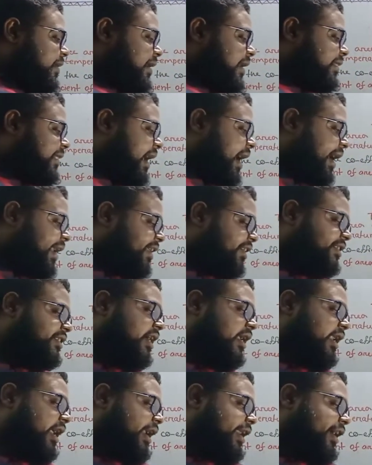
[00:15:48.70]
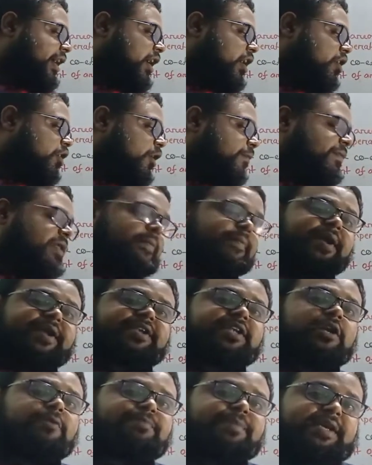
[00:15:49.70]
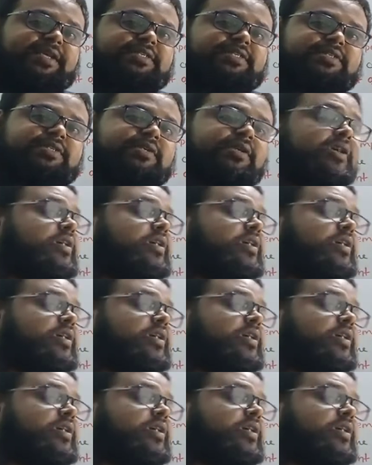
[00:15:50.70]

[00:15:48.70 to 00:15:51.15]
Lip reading: the initial area of the metal piece.